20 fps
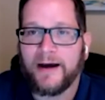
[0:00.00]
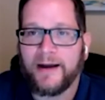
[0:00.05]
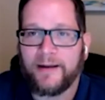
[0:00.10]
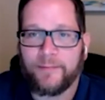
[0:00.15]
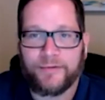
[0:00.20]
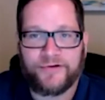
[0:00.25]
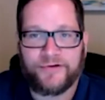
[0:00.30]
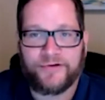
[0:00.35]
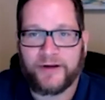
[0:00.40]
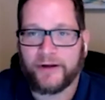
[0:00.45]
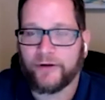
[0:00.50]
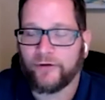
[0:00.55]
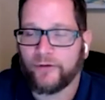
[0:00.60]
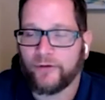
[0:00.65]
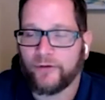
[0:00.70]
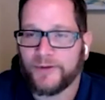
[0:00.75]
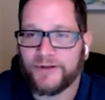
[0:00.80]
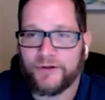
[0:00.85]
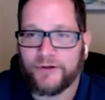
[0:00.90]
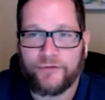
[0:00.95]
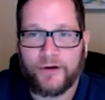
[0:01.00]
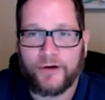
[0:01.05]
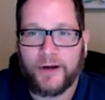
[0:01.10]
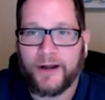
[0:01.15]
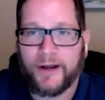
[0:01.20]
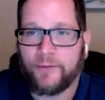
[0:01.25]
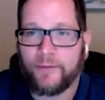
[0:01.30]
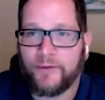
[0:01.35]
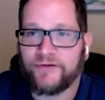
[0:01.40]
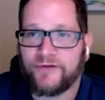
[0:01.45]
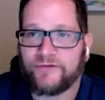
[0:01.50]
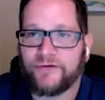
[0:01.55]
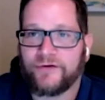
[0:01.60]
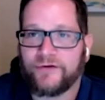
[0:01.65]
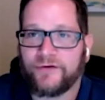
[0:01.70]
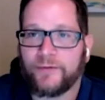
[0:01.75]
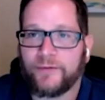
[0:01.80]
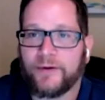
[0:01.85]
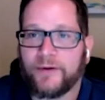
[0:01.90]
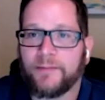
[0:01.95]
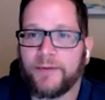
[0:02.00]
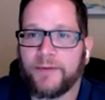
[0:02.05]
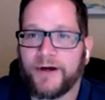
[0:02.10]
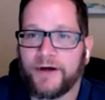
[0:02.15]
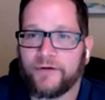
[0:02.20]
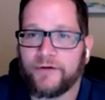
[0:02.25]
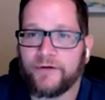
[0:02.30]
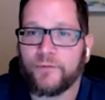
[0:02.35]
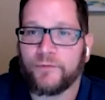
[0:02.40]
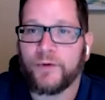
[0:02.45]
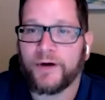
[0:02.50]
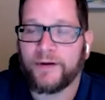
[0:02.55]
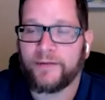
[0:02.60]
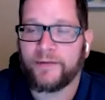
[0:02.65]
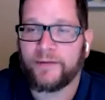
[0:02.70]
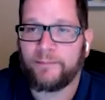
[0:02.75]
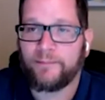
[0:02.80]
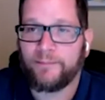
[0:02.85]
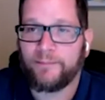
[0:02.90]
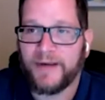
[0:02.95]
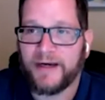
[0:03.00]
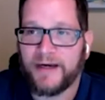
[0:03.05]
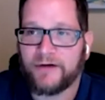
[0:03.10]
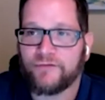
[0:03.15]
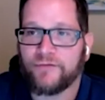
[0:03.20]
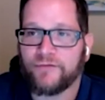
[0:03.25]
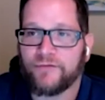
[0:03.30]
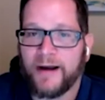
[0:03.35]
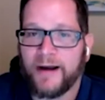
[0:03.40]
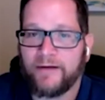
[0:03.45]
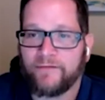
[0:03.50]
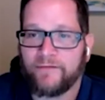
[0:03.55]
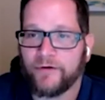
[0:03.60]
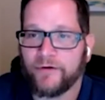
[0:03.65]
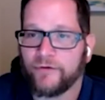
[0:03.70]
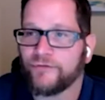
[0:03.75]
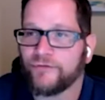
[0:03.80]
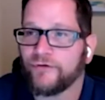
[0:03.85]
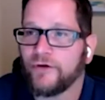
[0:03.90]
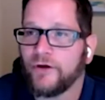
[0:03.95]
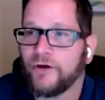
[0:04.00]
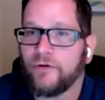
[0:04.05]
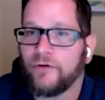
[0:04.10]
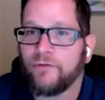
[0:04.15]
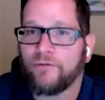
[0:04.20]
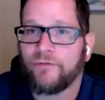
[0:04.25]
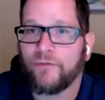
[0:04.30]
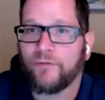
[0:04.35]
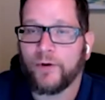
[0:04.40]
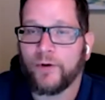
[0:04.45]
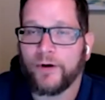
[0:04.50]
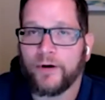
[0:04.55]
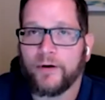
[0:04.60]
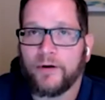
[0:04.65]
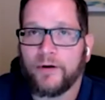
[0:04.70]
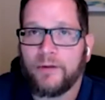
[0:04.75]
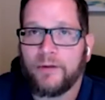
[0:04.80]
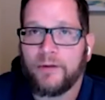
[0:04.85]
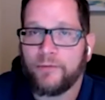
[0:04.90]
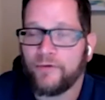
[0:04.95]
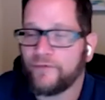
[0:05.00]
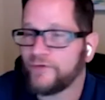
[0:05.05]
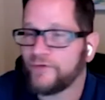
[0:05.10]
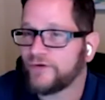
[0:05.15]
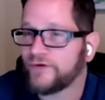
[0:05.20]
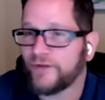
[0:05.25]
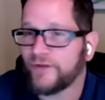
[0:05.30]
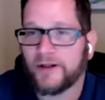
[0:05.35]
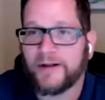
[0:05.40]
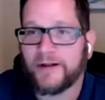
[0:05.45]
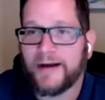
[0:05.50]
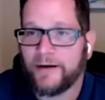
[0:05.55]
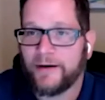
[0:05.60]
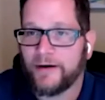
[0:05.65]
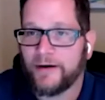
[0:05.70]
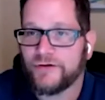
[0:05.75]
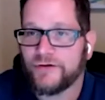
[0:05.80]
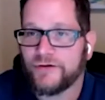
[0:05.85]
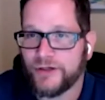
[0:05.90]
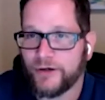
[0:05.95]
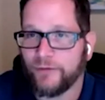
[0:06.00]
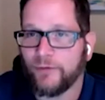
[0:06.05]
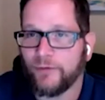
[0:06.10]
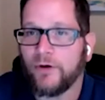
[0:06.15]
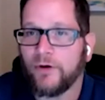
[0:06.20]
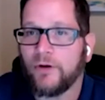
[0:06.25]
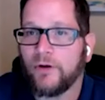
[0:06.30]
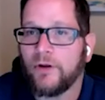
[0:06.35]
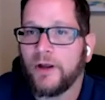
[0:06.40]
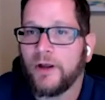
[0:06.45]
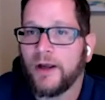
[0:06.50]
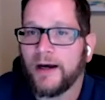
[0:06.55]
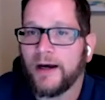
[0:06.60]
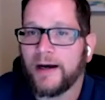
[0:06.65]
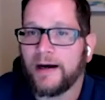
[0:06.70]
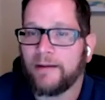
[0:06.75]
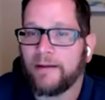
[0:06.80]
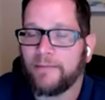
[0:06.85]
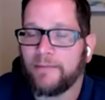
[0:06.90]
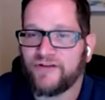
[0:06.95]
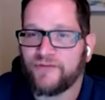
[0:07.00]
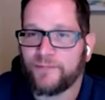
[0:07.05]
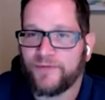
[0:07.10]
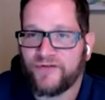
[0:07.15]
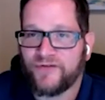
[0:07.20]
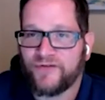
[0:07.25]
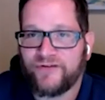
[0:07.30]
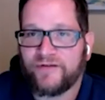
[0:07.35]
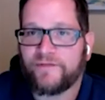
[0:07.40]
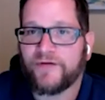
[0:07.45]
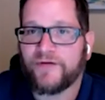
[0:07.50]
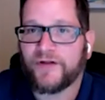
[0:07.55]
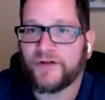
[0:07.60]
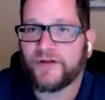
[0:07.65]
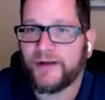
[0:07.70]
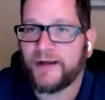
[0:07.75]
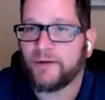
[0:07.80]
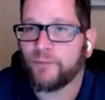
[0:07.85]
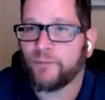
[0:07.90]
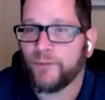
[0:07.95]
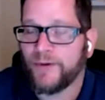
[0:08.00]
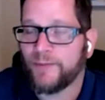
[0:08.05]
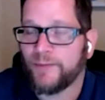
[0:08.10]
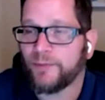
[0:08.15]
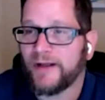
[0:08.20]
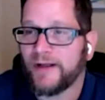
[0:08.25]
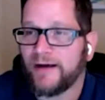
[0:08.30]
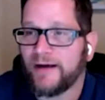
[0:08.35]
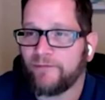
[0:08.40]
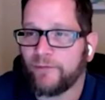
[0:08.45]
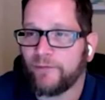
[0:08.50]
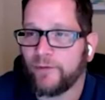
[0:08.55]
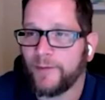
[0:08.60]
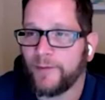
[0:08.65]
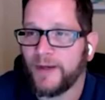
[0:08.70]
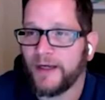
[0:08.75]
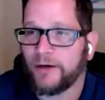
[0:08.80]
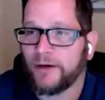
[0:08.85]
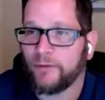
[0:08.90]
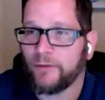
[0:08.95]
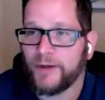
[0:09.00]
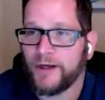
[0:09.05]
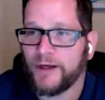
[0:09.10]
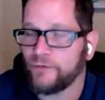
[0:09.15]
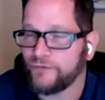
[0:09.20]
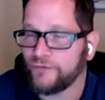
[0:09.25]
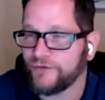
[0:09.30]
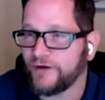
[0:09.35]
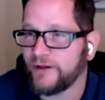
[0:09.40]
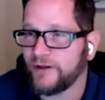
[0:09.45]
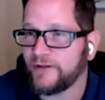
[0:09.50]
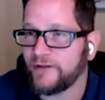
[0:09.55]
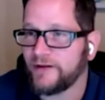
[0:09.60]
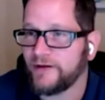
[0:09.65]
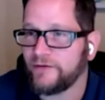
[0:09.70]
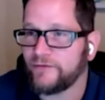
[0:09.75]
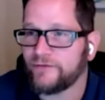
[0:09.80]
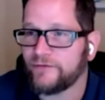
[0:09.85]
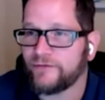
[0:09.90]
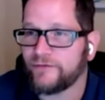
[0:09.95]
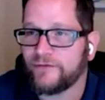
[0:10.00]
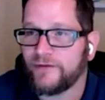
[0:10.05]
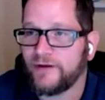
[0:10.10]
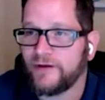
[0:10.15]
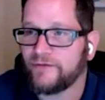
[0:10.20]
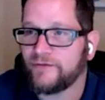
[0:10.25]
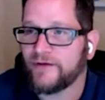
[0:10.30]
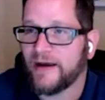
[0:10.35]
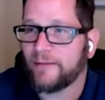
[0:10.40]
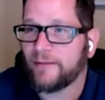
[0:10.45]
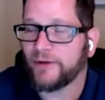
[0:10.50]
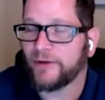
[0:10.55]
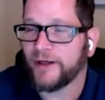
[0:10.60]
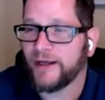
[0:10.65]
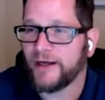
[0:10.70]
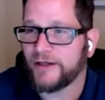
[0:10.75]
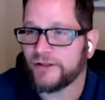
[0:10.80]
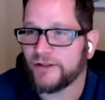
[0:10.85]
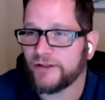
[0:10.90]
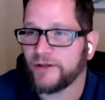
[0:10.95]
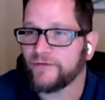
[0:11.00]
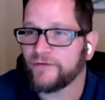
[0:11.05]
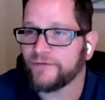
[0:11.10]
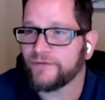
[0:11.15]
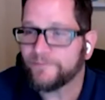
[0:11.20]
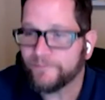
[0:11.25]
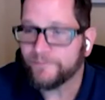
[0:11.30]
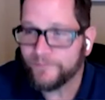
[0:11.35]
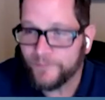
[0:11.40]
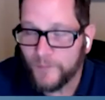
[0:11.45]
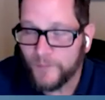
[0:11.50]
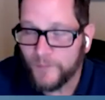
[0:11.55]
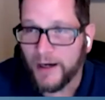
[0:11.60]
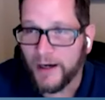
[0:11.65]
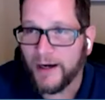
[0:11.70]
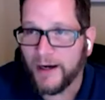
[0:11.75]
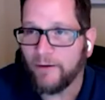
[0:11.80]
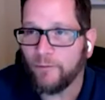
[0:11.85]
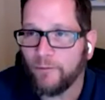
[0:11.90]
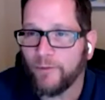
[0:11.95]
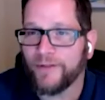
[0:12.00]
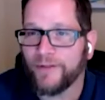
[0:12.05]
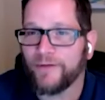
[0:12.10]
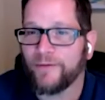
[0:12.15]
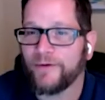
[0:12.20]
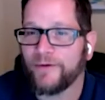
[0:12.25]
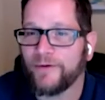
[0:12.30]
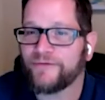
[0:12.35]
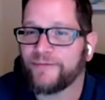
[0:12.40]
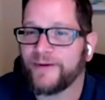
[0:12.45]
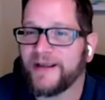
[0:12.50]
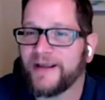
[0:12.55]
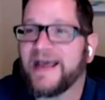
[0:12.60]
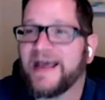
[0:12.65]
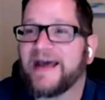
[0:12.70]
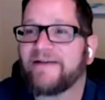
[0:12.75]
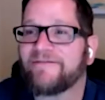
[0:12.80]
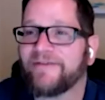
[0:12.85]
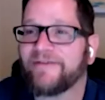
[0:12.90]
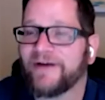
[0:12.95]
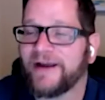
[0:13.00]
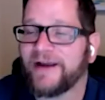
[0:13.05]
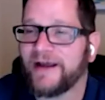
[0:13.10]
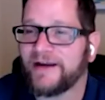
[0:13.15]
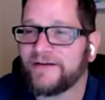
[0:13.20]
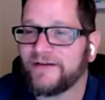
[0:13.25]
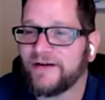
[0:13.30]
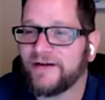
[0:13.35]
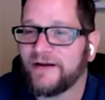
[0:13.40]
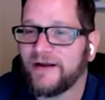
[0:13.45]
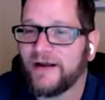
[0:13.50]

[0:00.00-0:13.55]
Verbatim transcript: in particular, but there's a lot of ways to do it. But it is one of the big drivers for moving to the cloud in general, but specifically replatforming or rehosting these applications. One of the ones we can't forget